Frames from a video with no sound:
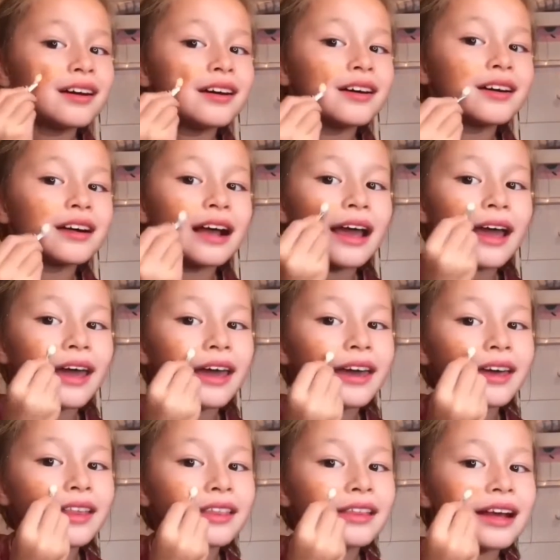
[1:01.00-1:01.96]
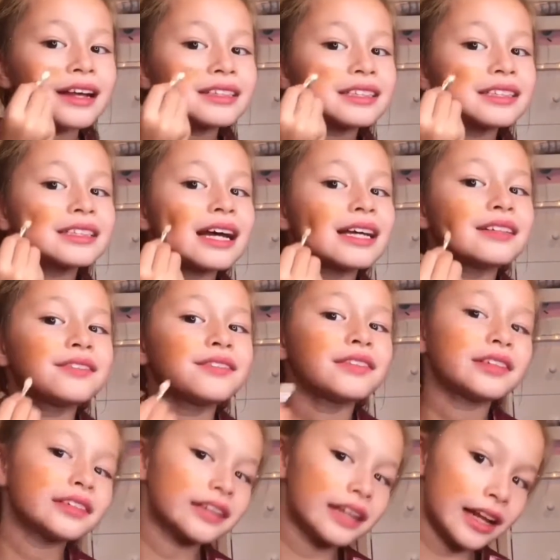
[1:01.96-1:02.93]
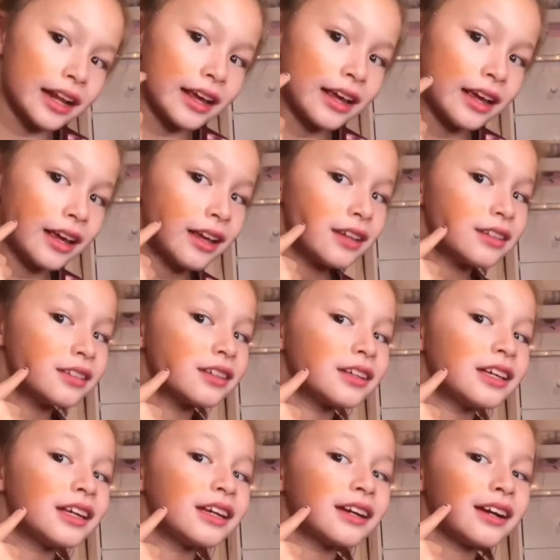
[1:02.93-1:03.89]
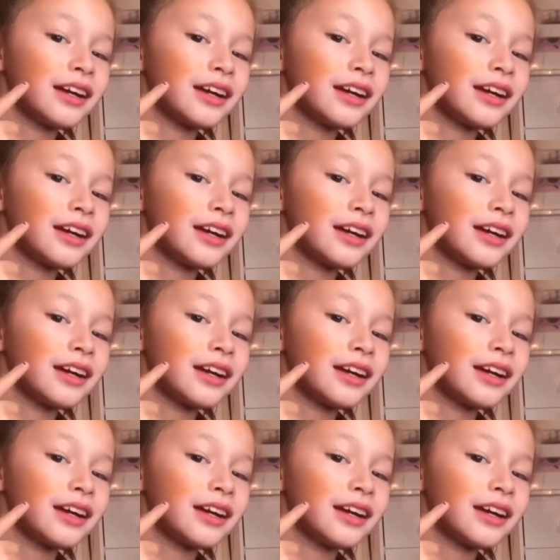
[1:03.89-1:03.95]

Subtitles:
Okay, that side's filled in. So here